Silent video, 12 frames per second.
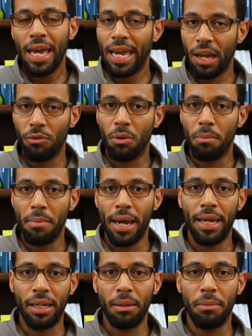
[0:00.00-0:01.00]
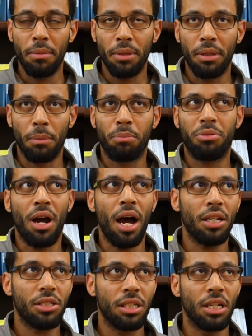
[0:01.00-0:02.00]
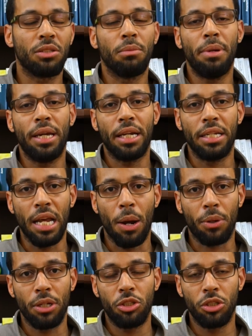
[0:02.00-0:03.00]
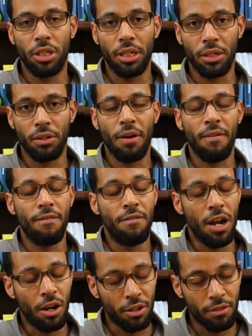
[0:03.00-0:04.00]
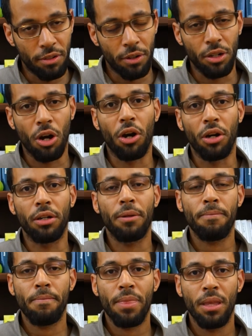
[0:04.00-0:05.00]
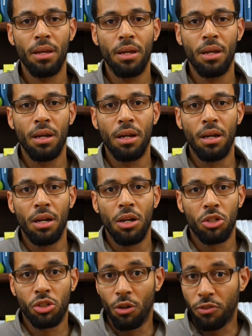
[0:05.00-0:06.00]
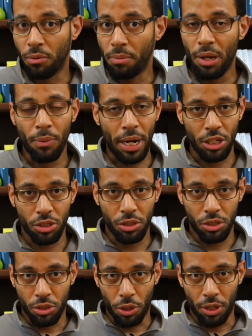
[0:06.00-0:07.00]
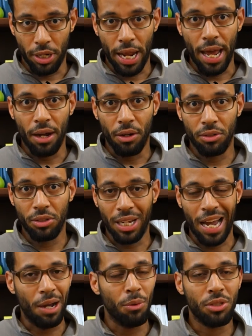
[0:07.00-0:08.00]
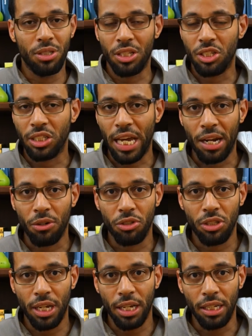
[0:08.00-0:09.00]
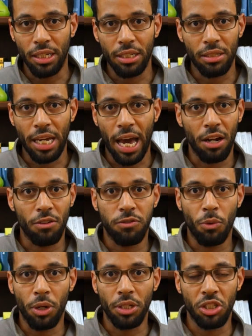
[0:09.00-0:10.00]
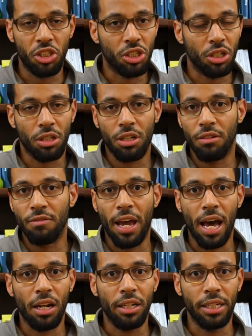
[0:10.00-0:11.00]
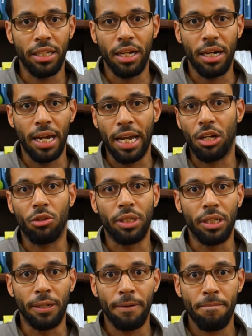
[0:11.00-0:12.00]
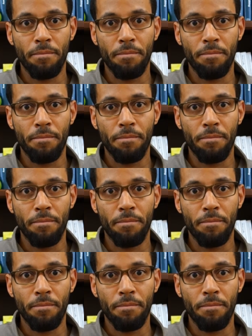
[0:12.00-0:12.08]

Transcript: it will make the process of being a network engineer very, very hard. So for me, when I started out, I was in the San Jose, California, Silicon Valley area.